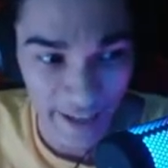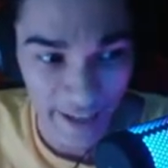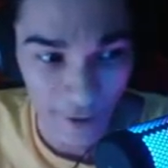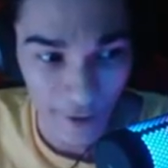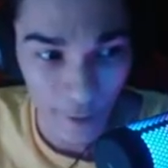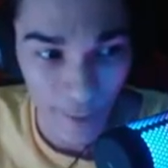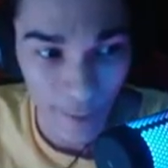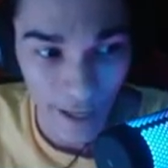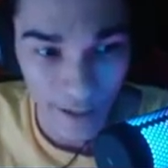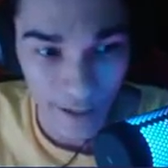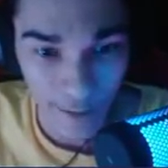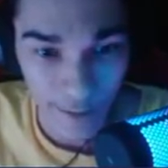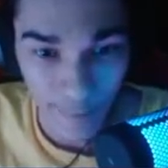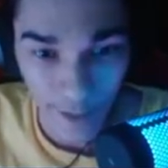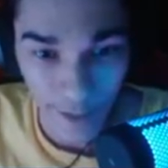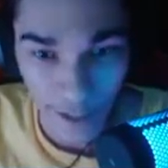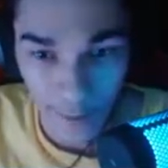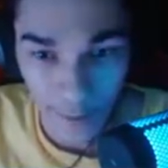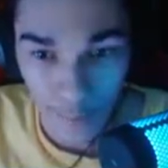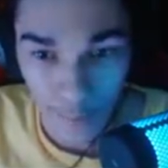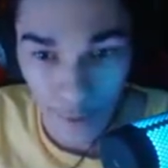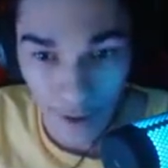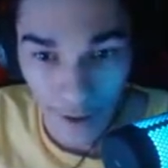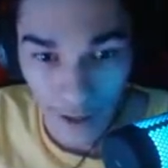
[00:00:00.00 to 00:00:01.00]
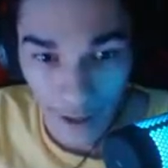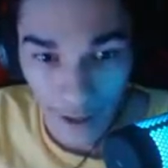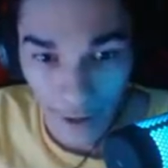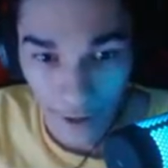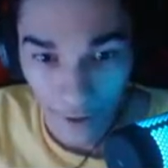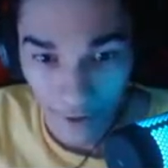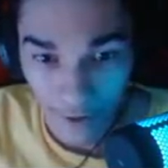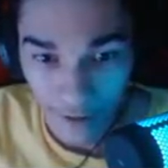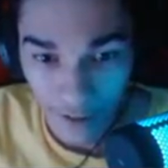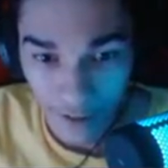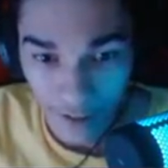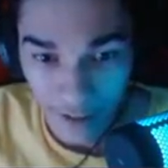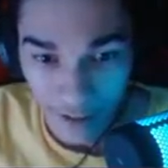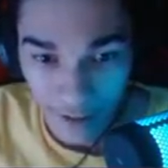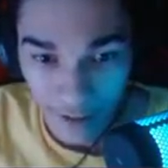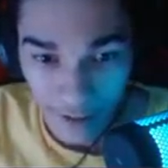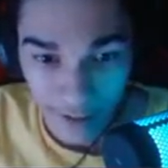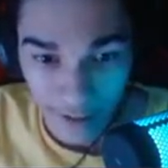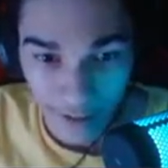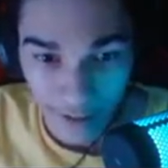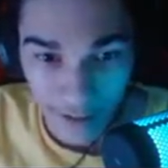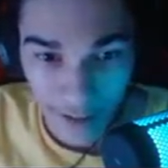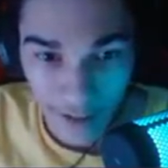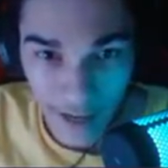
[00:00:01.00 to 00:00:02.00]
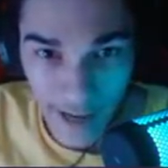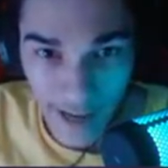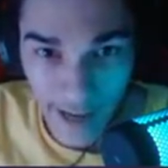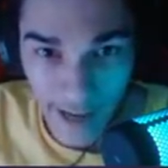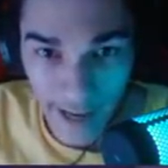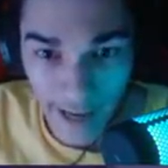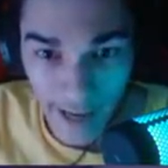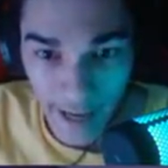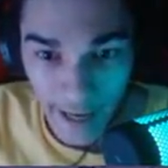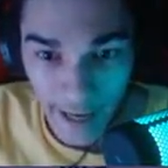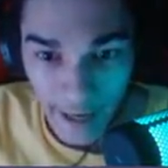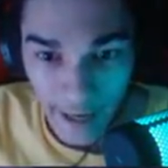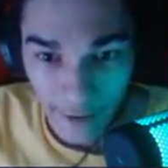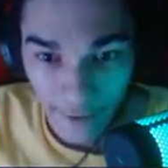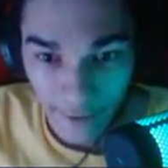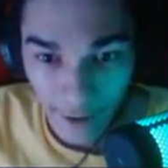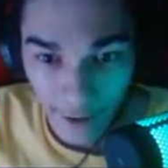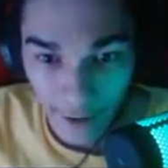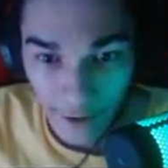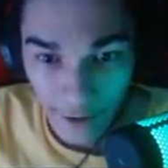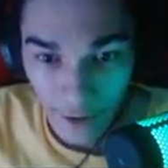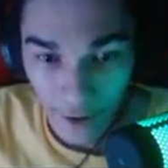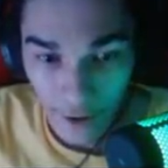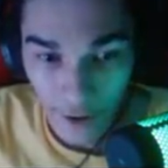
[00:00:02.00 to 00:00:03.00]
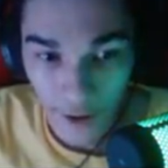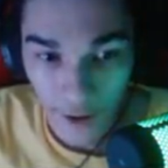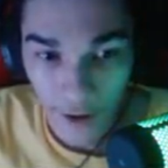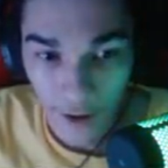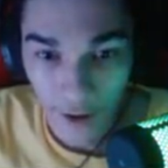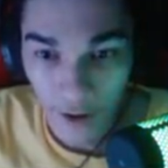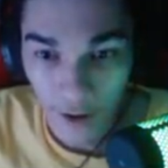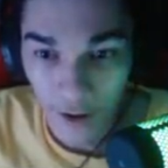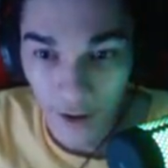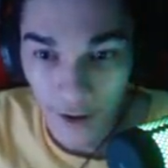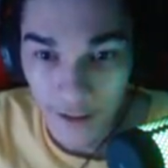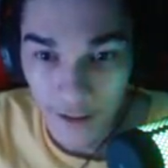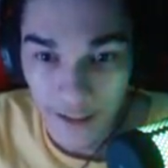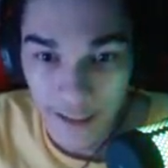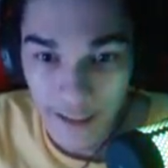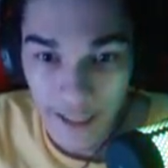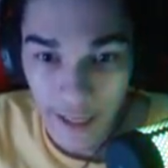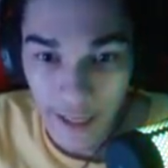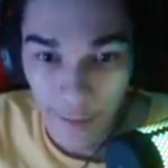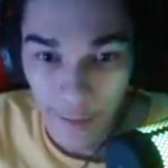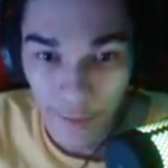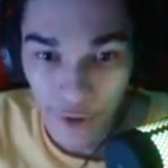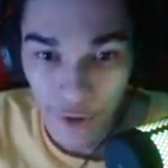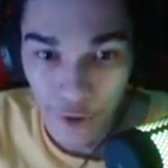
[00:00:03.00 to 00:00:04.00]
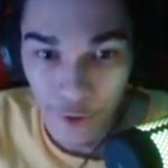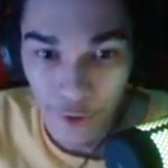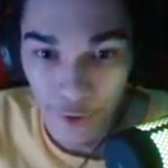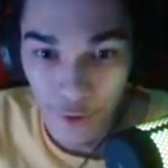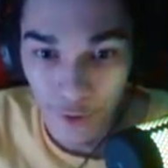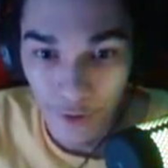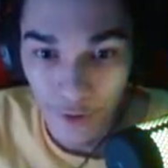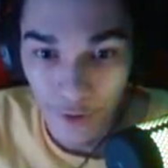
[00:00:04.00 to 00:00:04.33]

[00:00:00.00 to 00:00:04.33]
Go back to Mike Brown. Yay! Thank you. Oh, damn you.